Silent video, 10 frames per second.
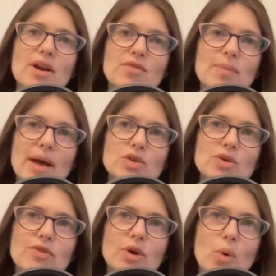of mine,
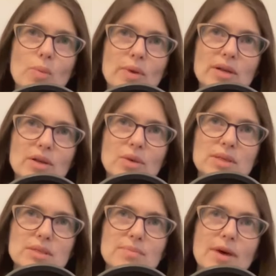Trevor Coleman, who
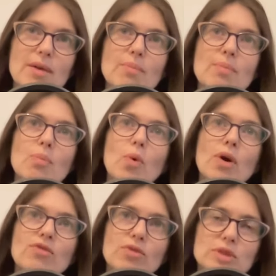was my
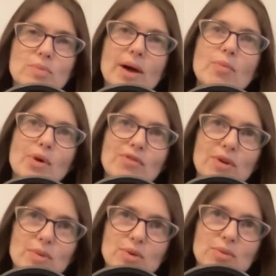boyfriend. So my
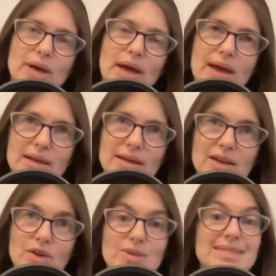boyfriend was uh,
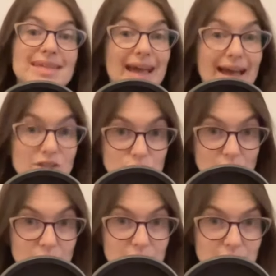Chris
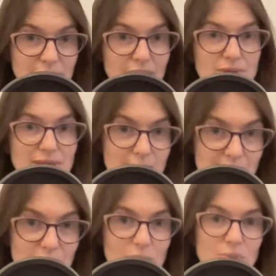DeCastro, not Chris
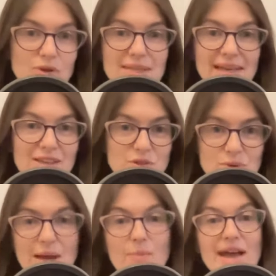Aimone. Chris DeCastro
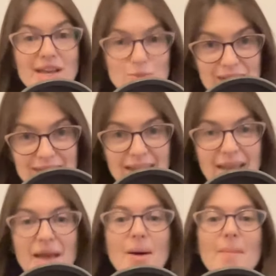is now my husband,
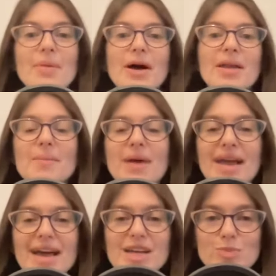but
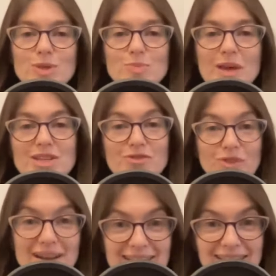my husband's best
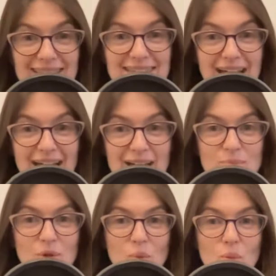friend at the
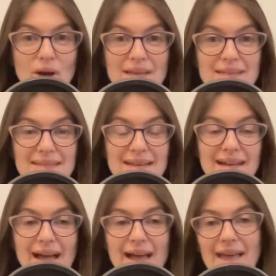time was a
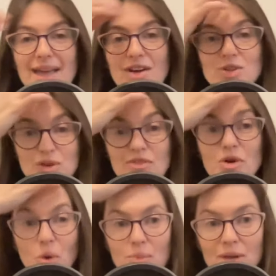guy called Trevor
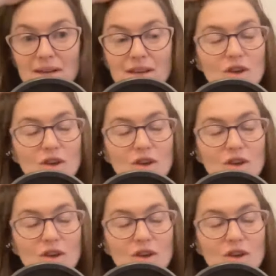Coleman,